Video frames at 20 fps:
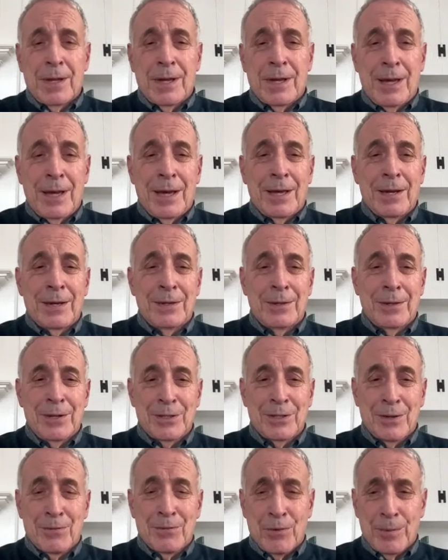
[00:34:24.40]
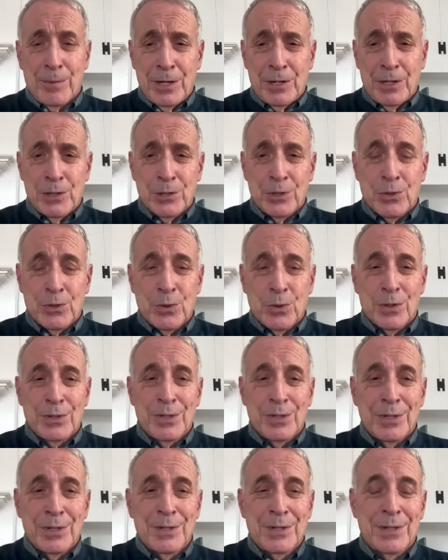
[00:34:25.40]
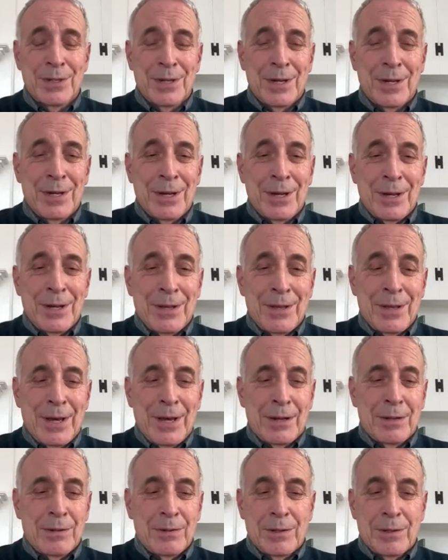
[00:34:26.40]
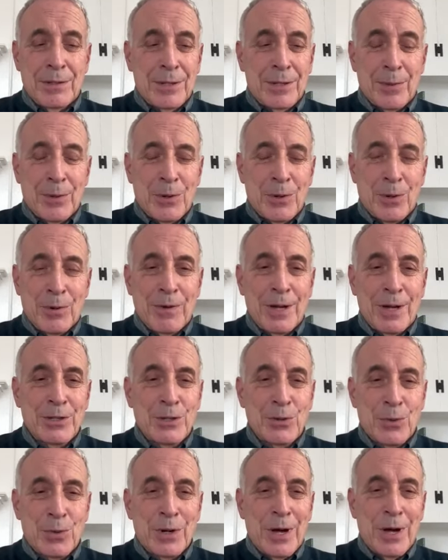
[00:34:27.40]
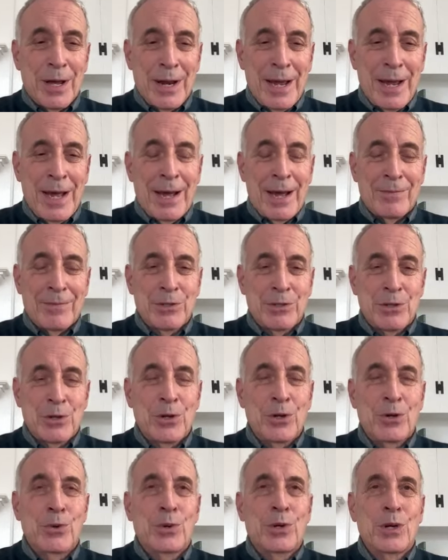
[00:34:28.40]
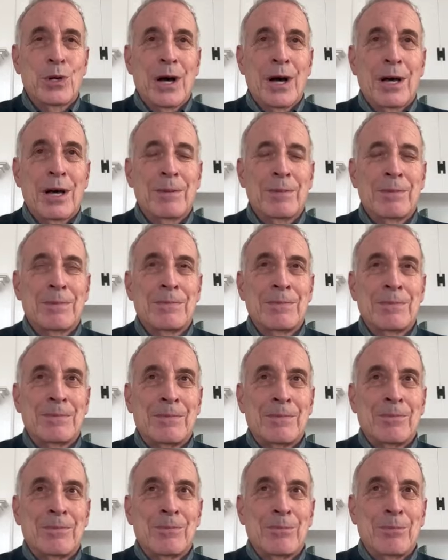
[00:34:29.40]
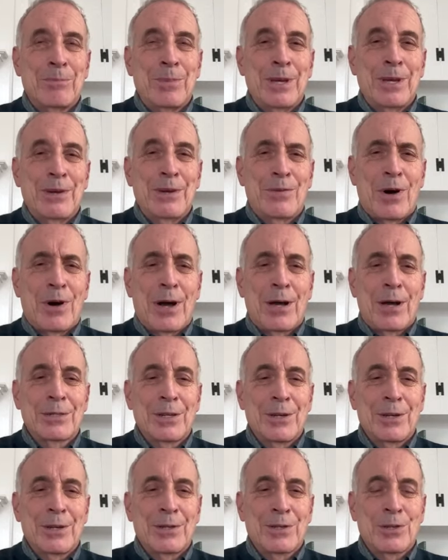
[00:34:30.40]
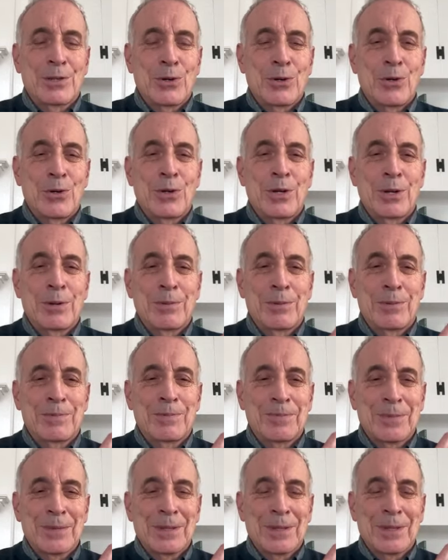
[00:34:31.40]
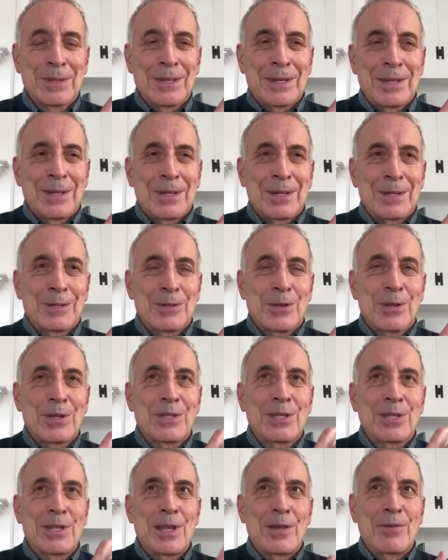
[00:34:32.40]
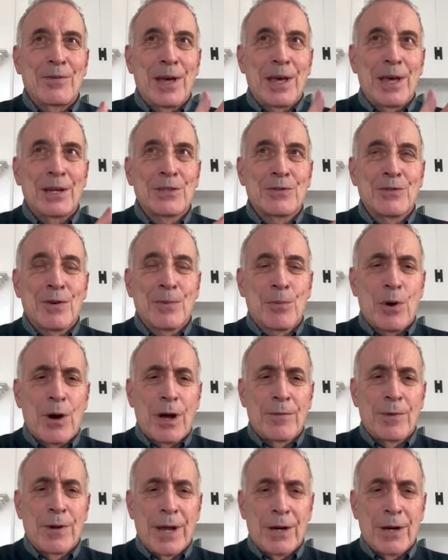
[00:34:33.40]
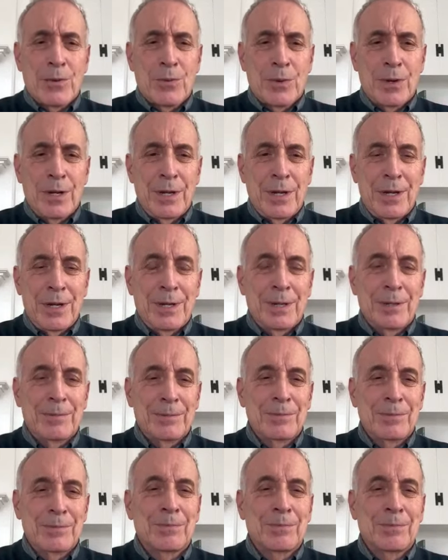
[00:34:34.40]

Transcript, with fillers: and these information sources that a typical investor would not have. So you would not be advised. So you can. So this is the advantage of a private equity